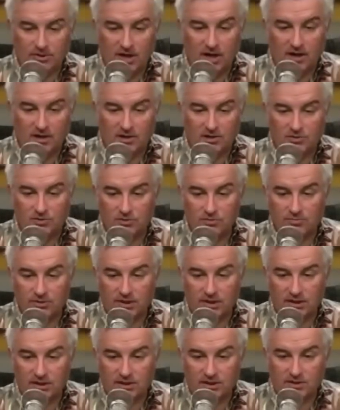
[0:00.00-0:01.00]
not going to do it
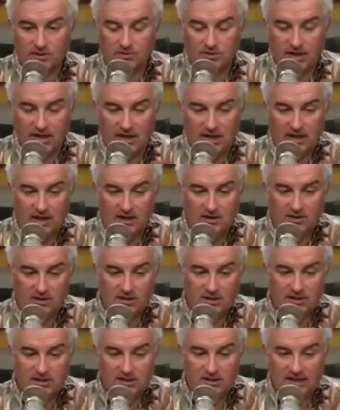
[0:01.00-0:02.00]
because you can't
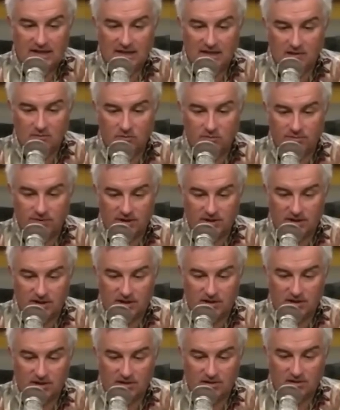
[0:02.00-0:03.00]
guarantee the data will be
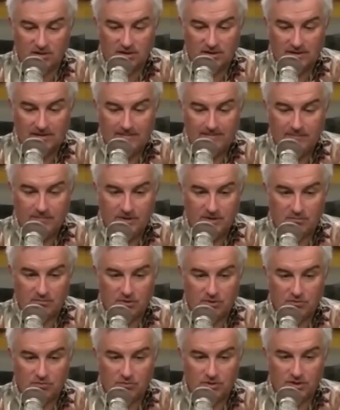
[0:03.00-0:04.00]
there, and there's some
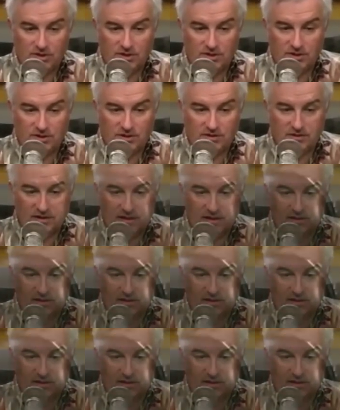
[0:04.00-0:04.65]
good reason to think